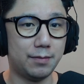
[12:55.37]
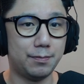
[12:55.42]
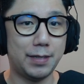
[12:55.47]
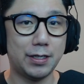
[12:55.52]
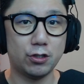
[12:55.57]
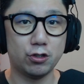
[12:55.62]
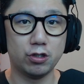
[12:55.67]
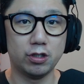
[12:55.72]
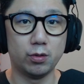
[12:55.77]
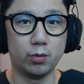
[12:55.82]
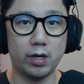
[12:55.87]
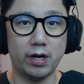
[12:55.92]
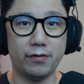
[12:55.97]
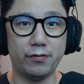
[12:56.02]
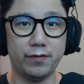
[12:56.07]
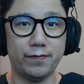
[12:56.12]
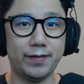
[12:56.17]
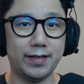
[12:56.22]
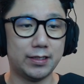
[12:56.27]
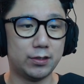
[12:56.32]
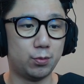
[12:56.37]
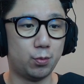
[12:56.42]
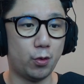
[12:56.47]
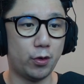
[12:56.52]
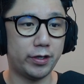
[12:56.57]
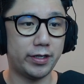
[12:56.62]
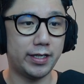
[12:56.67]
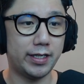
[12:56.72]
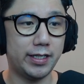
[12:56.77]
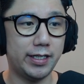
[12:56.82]
make sure everything's
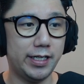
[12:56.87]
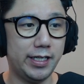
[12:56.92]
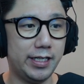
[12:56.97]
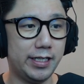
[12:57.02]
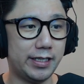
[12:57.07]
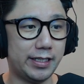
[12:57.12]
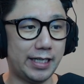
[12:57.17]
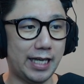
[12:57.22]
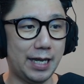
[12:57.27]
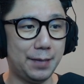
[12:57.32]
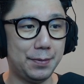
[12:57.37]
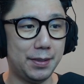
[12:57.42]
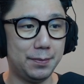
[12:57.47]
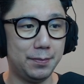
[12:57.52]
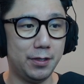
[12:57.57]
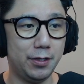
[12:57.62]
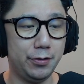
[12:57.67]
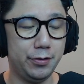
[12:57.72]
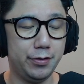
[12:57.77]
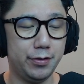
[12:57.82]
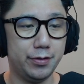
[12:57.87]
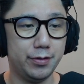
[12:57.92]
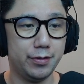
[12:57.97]
working in gaming mode.